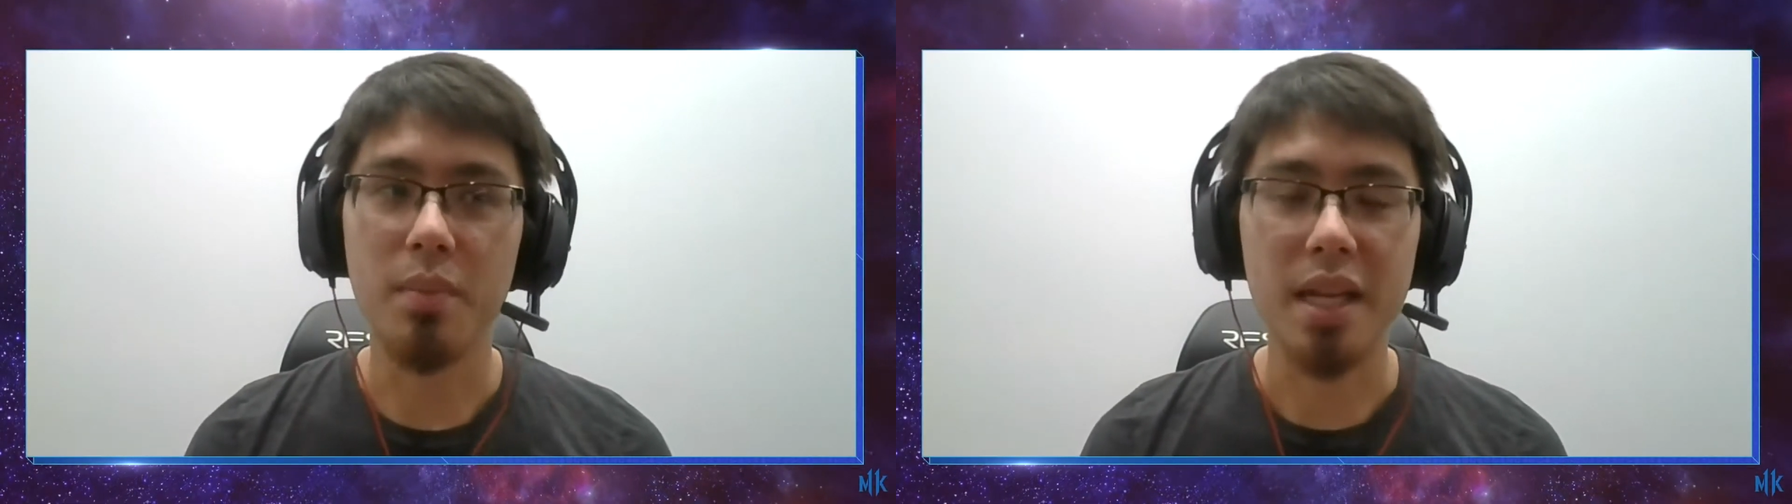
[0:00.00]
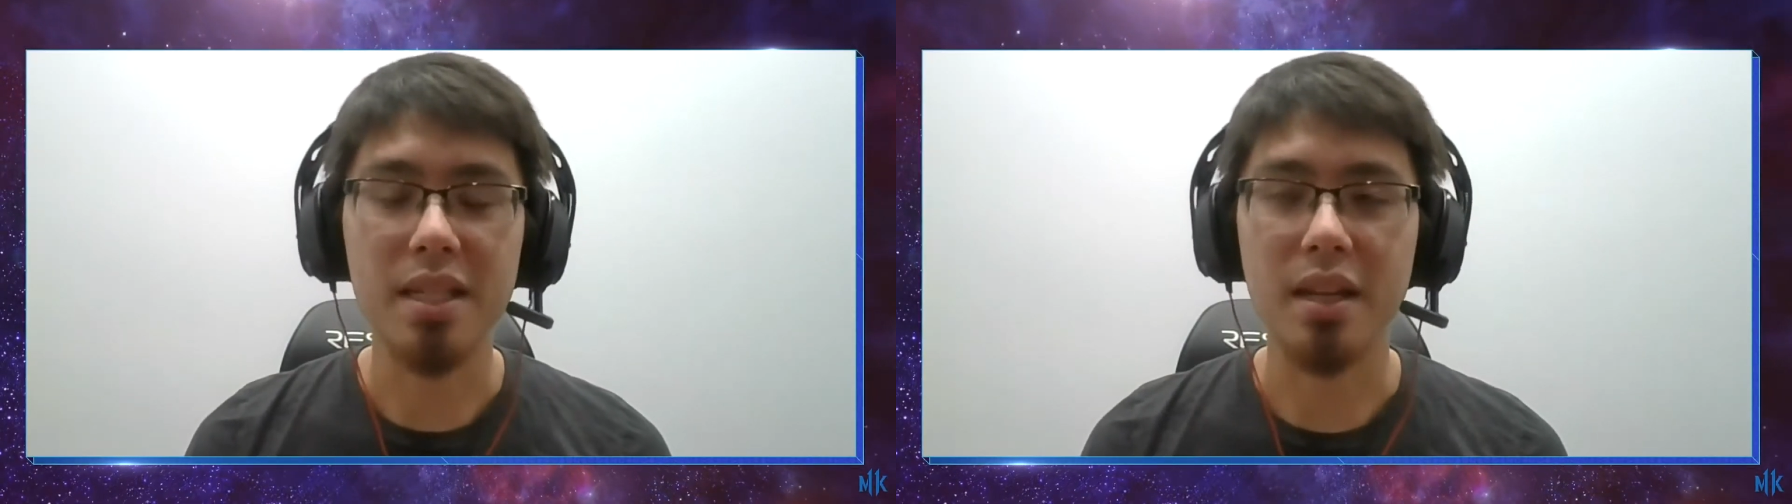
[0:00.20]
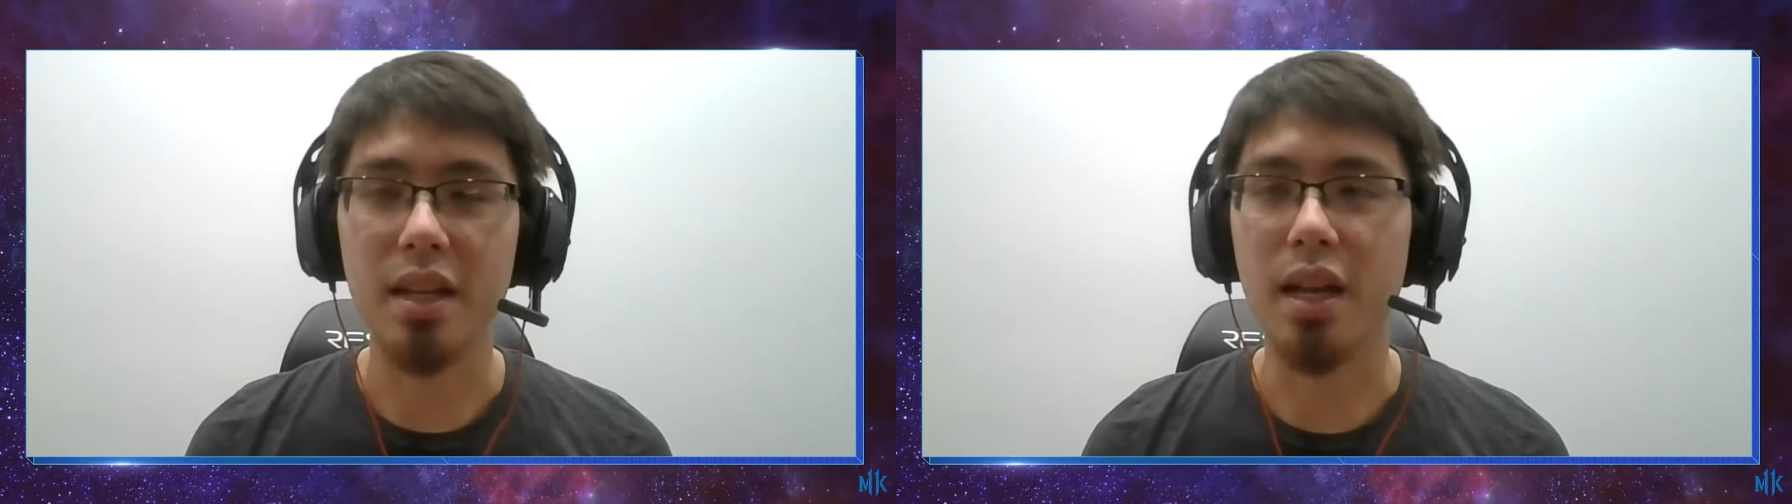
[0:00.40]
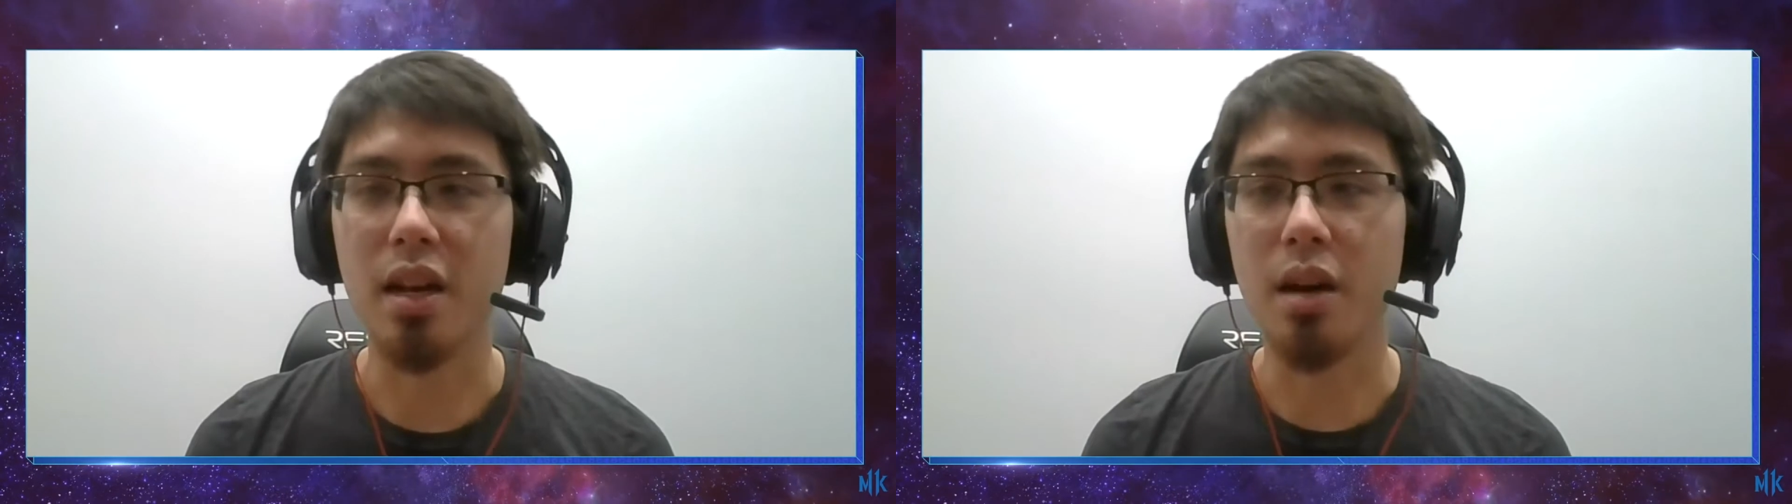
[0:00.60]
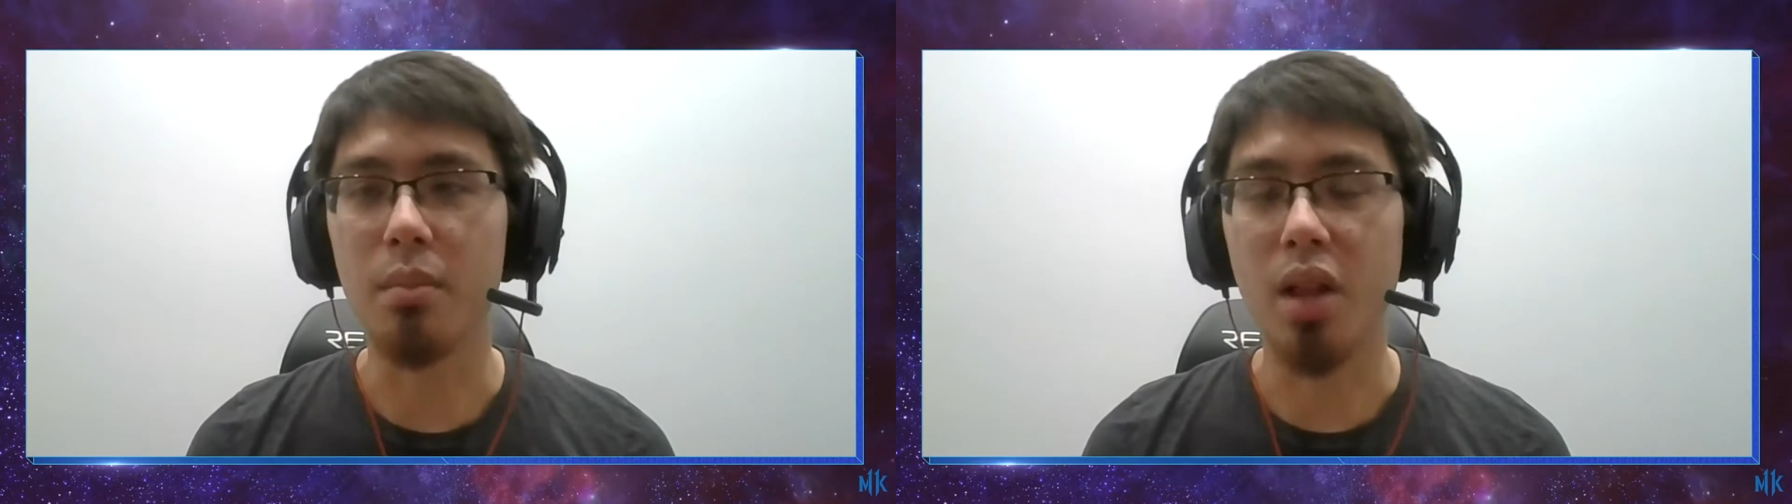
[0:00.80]
basically
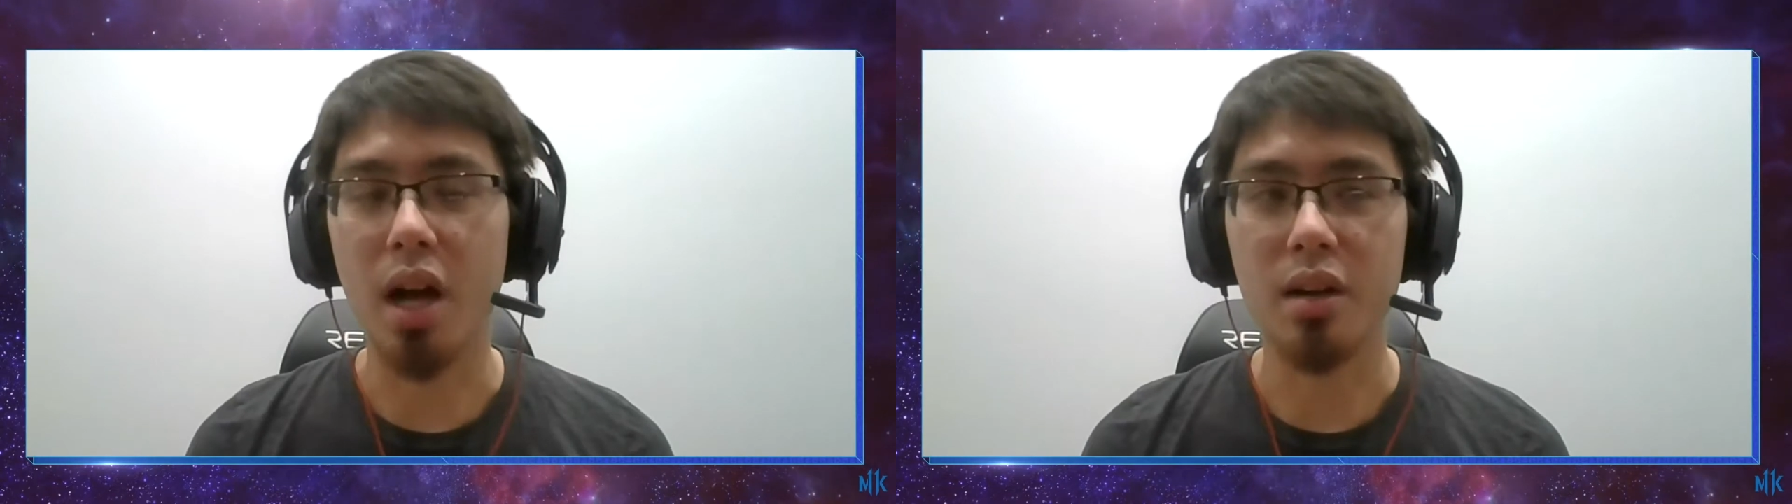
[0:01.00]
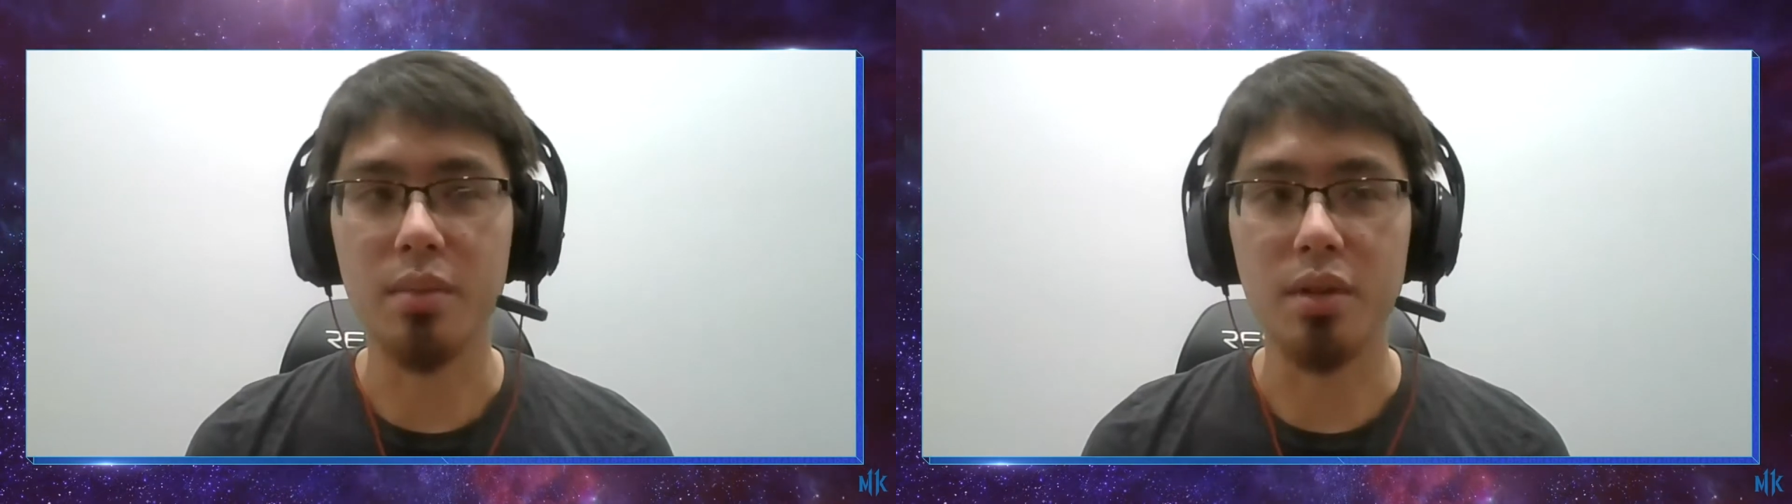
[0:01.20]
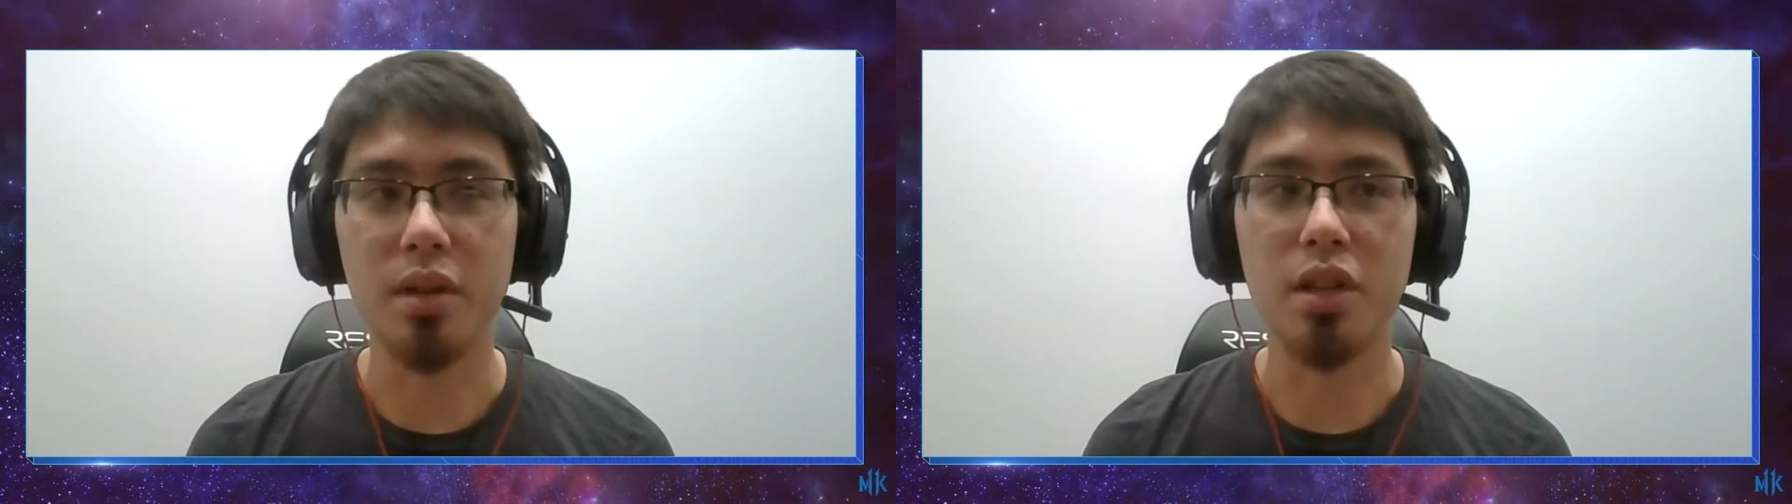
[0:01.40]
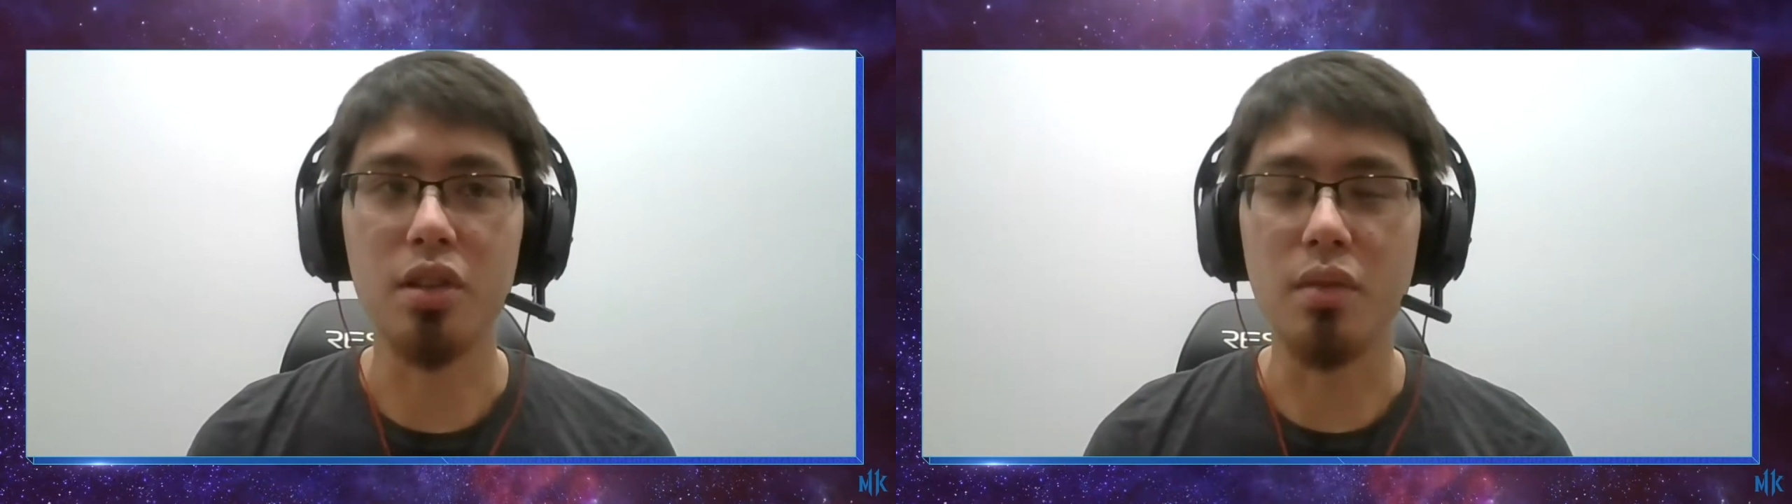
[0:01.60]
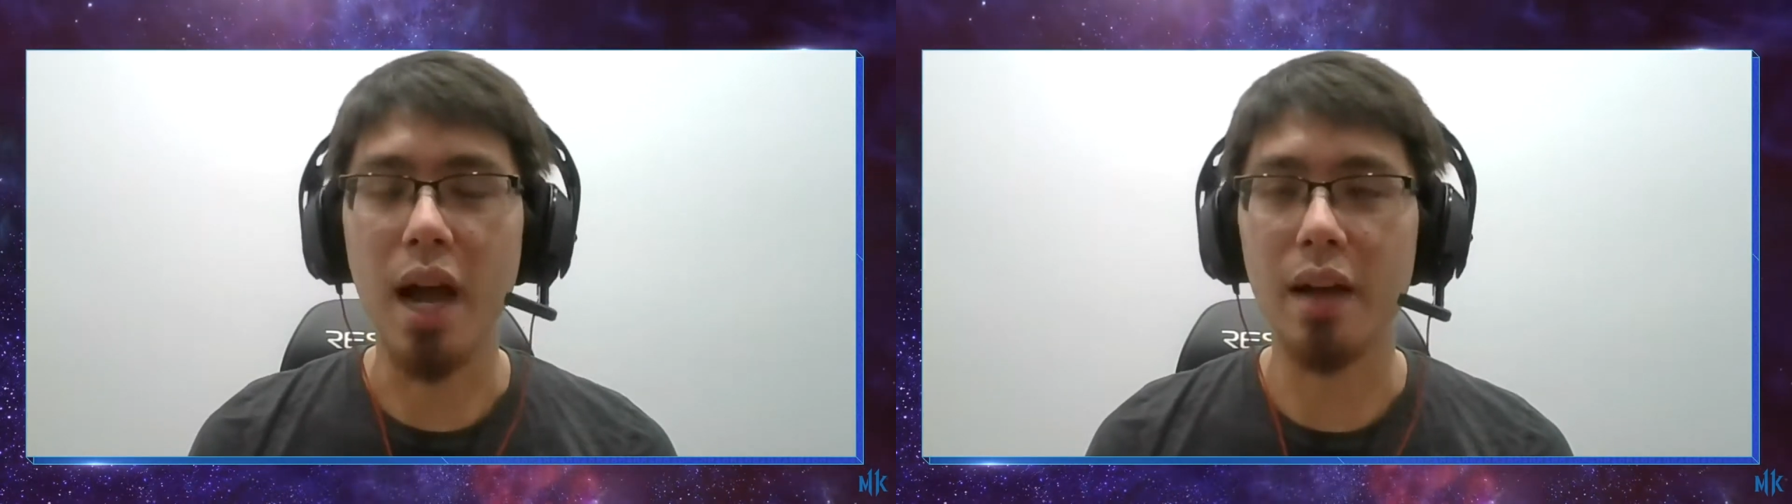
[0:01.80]
an
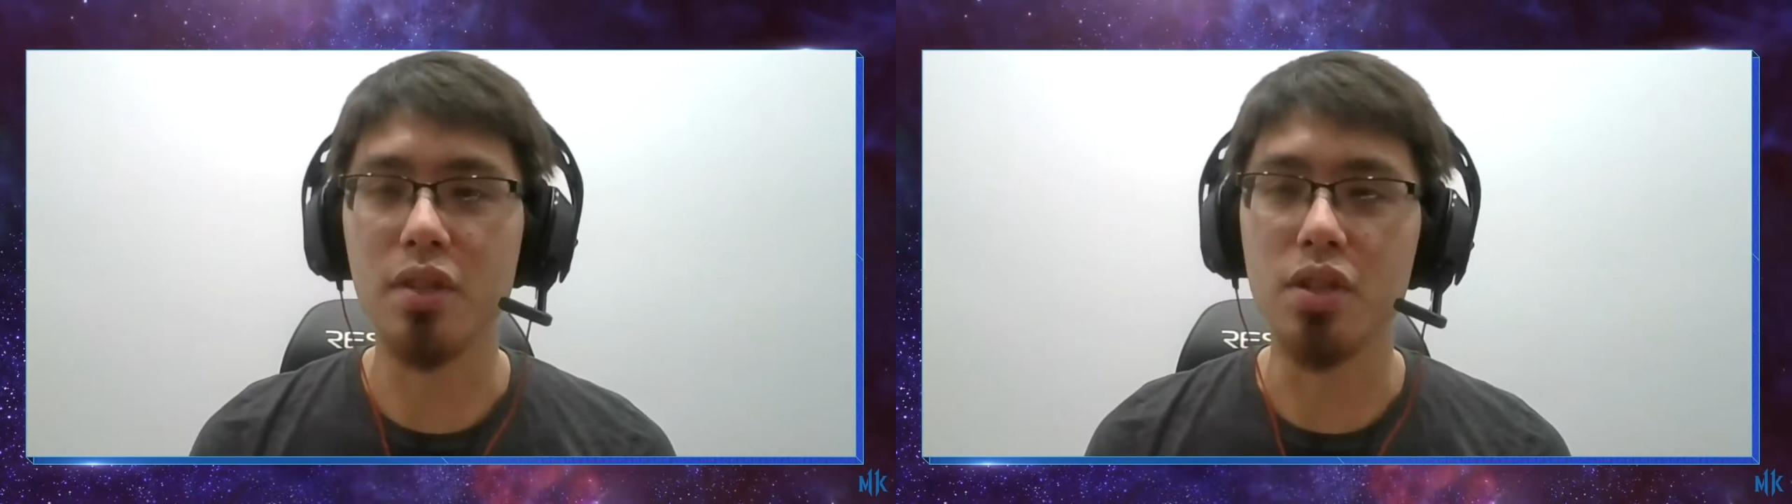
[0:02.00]
unblockable, you have to